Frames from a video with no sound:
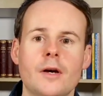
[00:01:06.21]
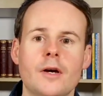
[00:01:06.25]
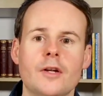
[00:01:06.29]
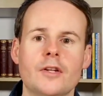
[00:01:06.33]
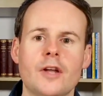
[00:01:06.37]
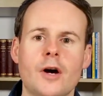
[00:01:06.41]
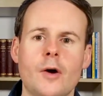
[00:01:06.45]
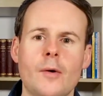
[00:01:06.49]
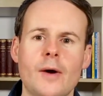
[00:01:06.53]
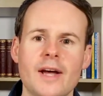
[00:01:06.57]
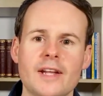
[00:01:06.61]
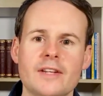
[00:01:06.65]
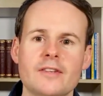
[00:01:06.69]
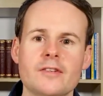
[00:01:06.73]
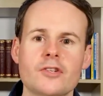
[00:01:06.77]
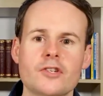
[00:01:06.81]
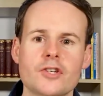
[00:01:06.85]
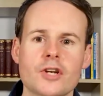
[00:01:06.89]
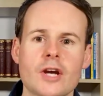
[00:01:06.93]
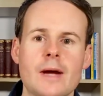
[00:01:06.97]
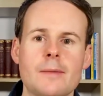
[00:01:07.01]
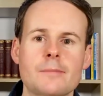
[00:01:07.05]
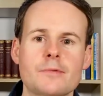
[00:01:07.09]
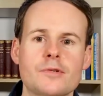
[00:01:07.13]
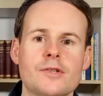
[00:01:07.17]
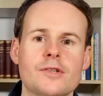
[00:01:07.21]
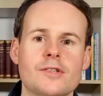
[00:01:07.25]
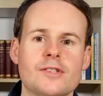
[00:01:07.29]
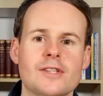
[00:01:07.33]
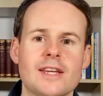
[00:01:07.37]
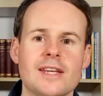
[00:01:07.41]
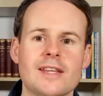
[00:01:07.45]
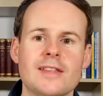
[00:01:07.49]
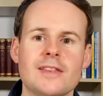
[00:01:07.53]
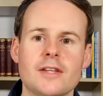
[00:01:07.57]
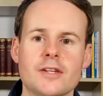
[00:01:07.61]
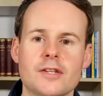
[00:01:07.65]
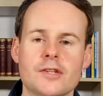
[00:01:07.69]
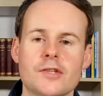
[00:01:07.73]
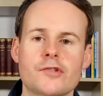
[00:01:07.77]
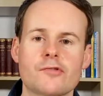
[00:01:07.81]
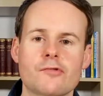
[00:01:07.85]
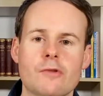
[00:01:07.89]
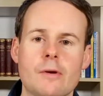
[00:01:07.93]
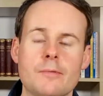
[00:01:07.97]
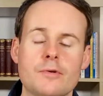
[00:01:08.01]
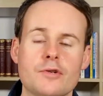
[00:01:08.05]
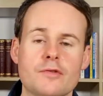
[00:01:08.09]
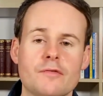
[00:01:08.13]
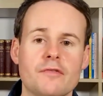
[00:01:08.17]
And I'll add chapters in the
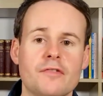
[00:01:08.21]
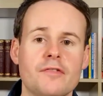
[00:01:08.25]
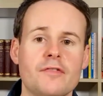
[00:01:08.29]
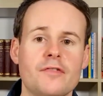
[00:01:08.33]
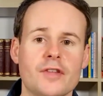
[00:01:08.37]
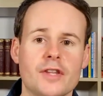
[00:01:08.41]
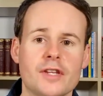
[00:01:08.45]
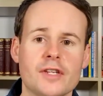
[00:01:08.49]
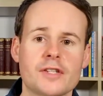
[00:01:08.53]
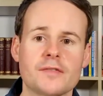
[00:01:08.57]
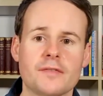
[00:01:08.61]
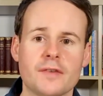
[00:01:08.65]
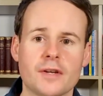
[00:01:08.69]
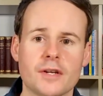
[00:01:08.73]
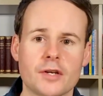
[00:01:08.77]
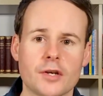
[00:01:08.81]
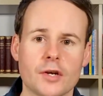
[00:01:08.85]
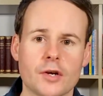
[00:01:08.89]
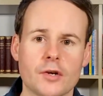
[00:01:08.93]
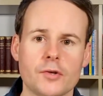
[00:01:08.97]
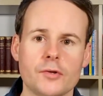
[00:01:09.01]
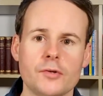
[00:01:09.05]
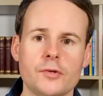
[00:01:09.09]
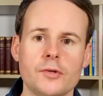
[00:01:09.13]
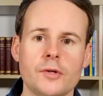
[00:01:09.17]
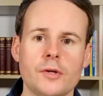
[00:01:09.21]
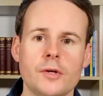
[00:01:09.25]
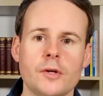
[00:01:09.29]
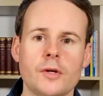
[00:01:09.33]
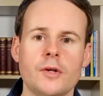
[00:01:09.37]
description for this video